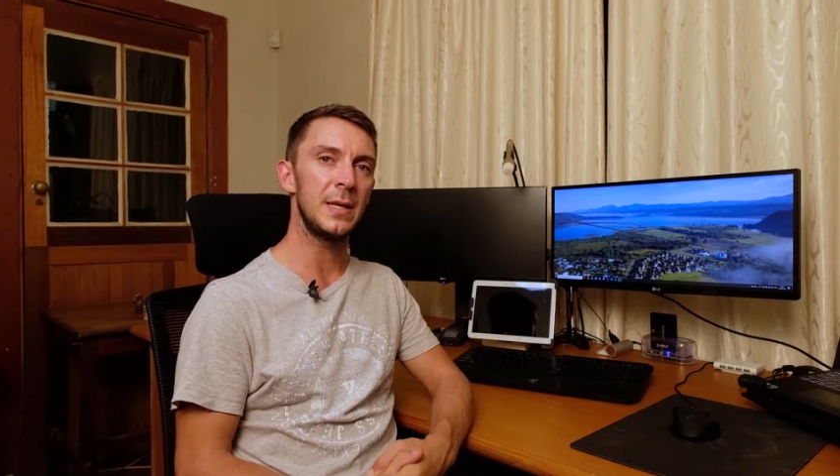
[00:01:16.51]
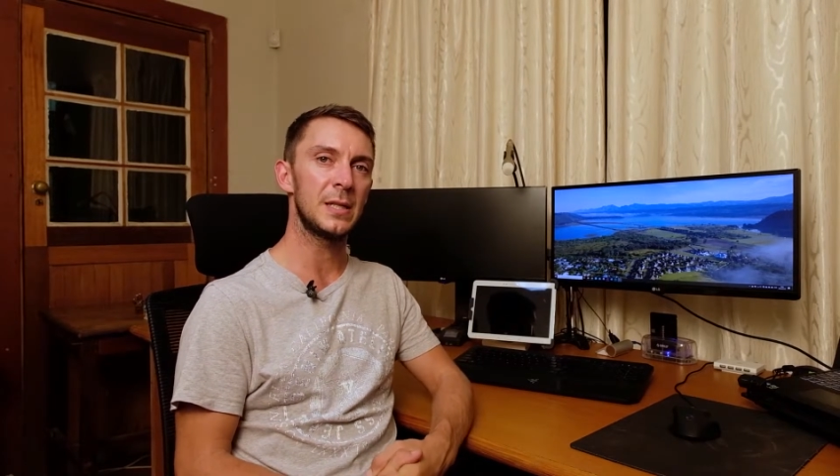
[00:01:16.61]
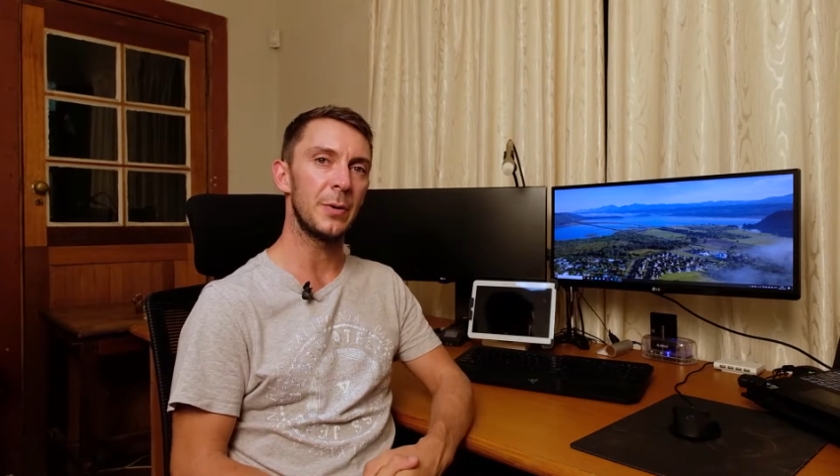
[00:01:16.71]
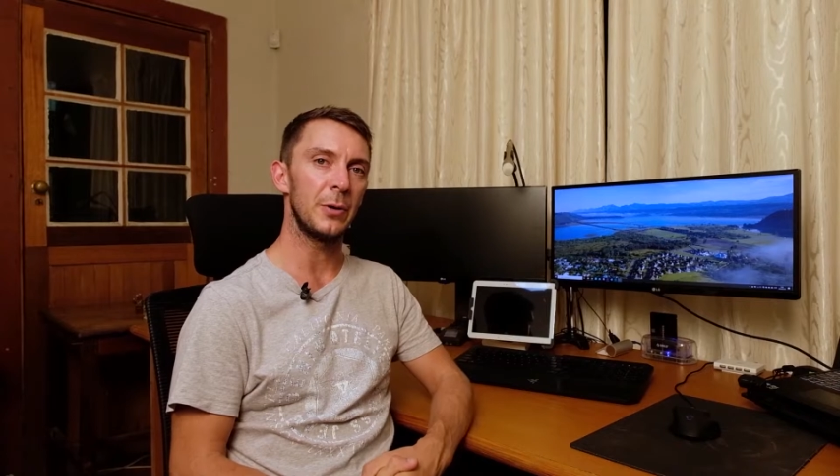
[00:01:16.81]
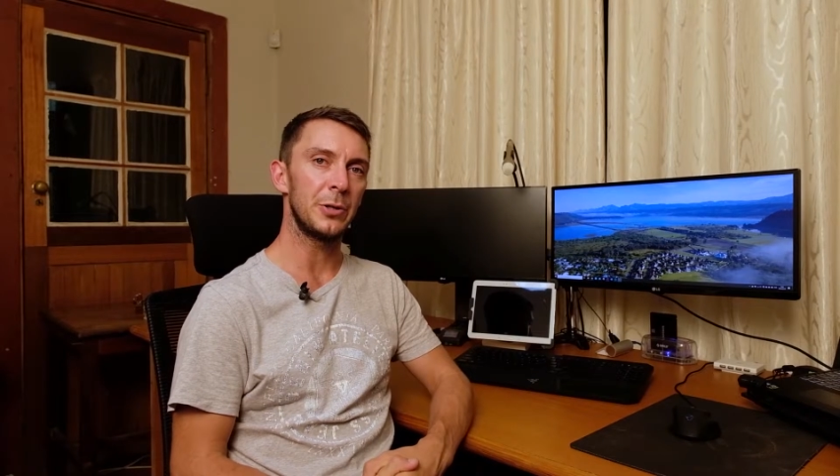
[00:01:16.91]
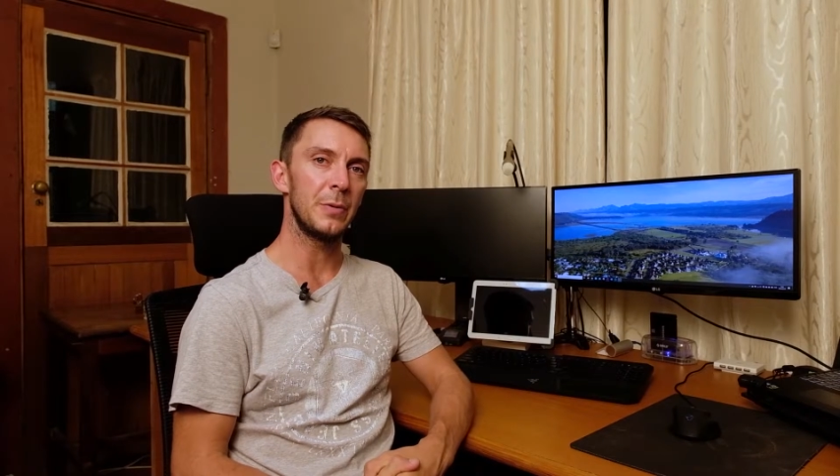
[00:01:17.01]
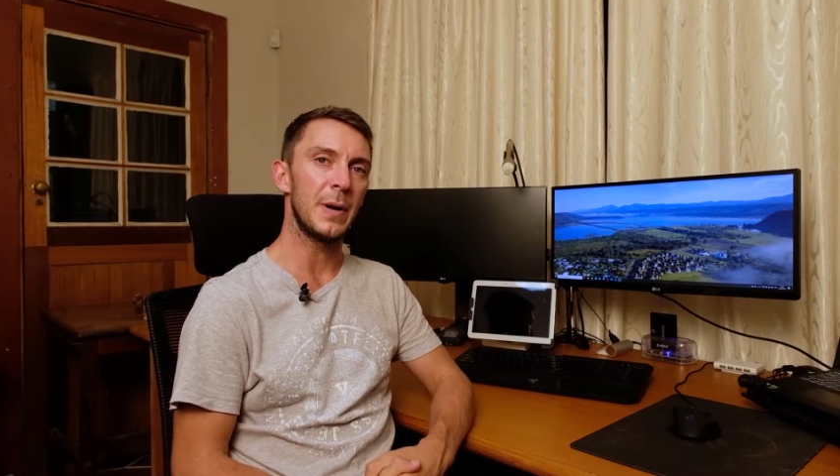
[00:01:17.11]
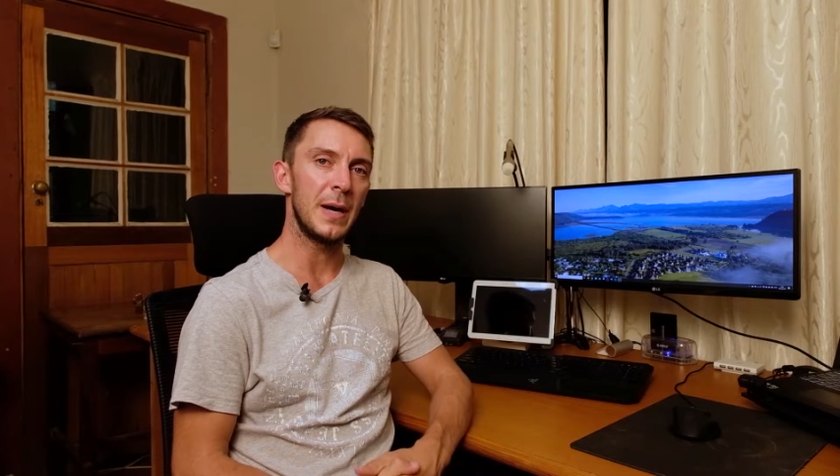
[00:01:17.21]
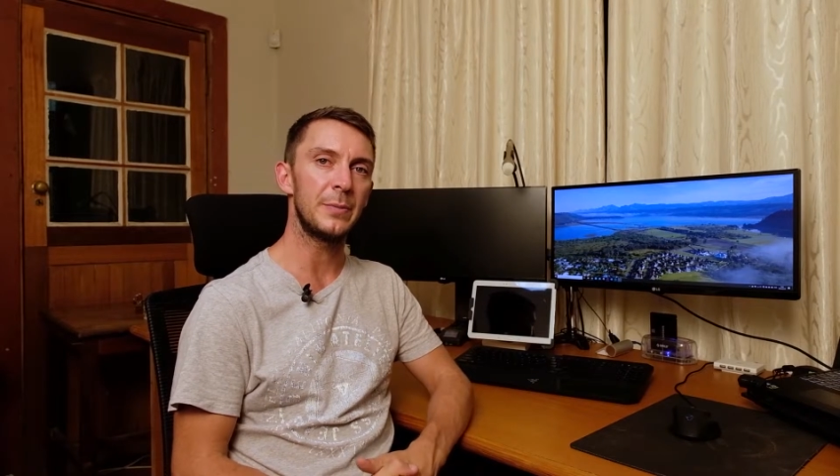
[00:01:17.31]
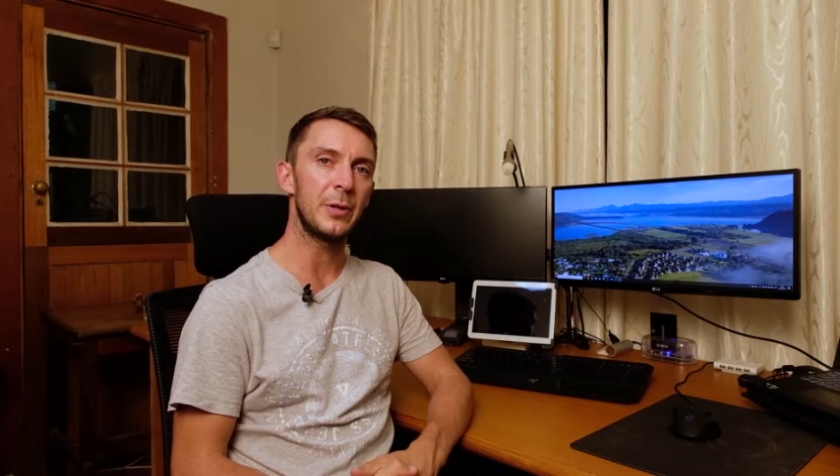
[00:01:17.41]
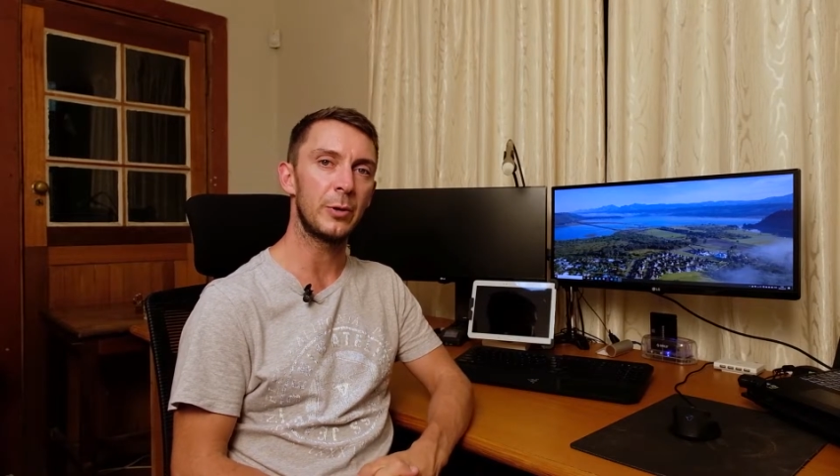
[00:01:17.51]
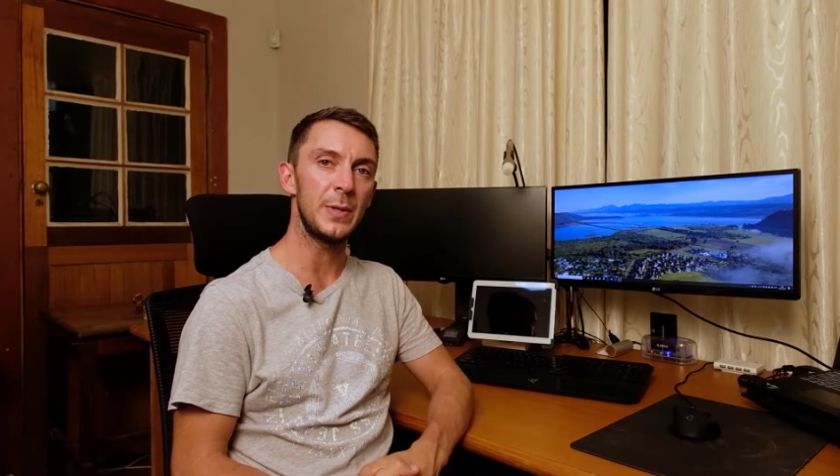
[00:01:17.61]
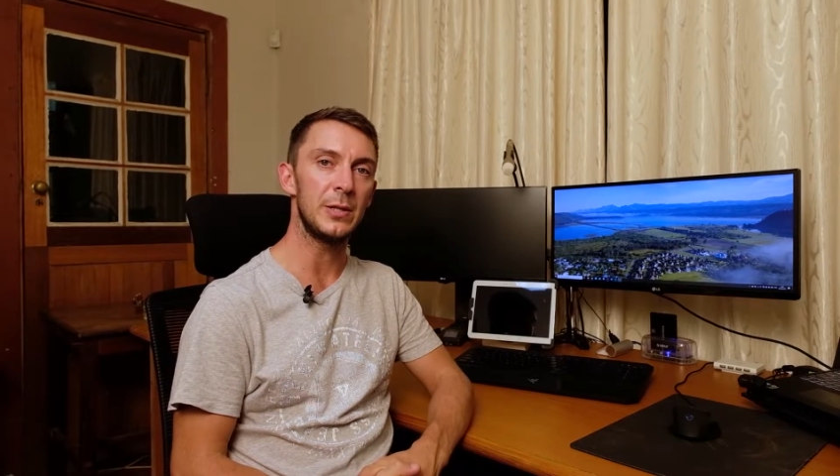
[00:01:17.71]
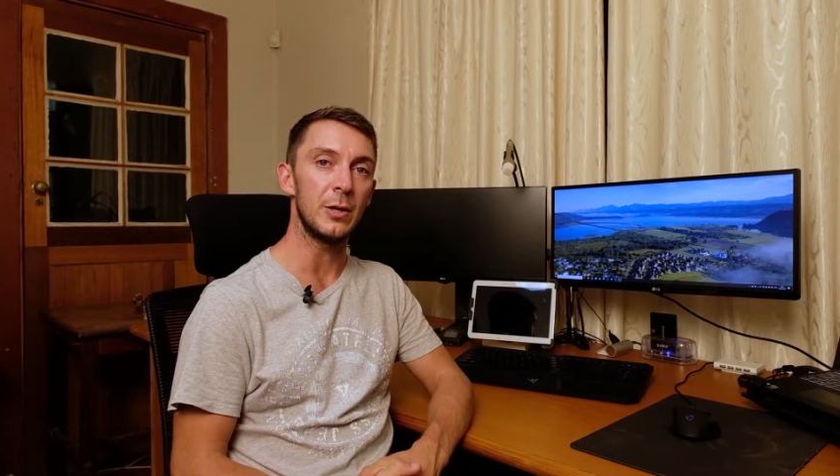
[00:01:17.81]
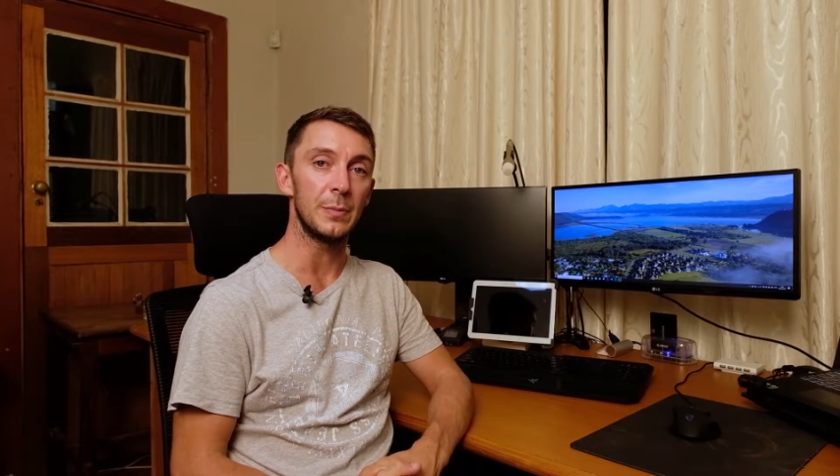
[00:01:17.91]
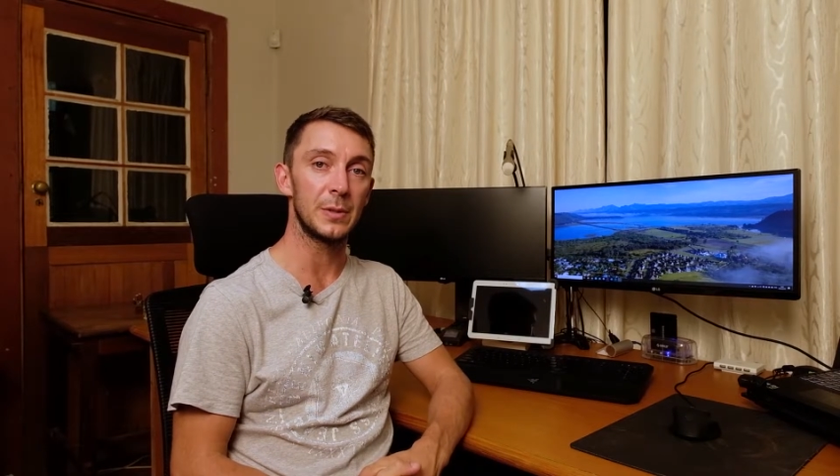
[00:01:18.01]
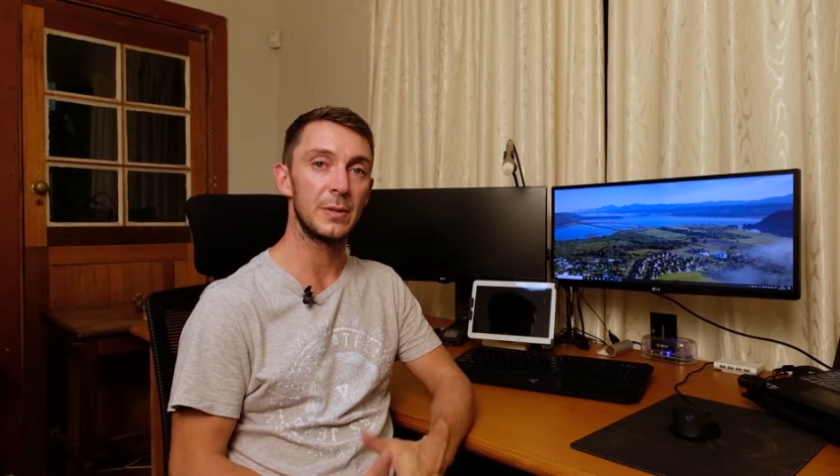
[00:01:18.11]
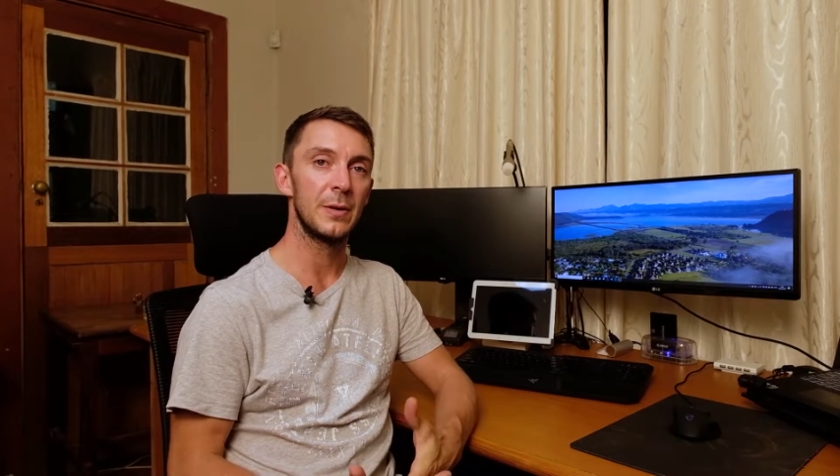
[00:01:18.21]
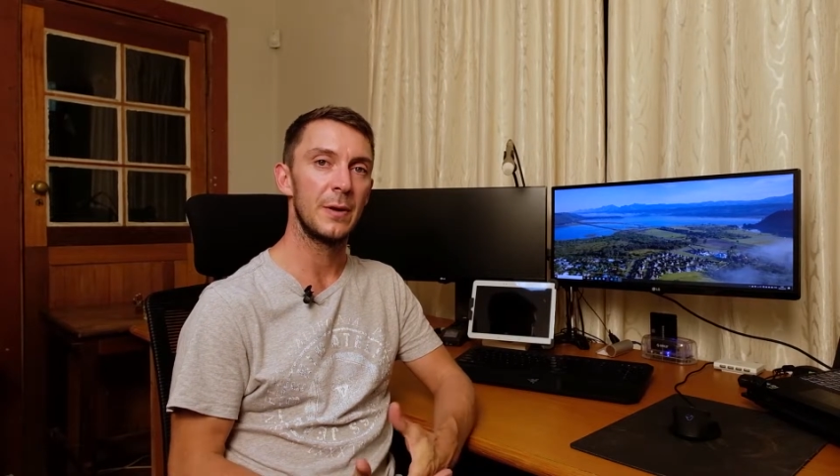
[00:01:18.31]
exposure by up to 3 stops.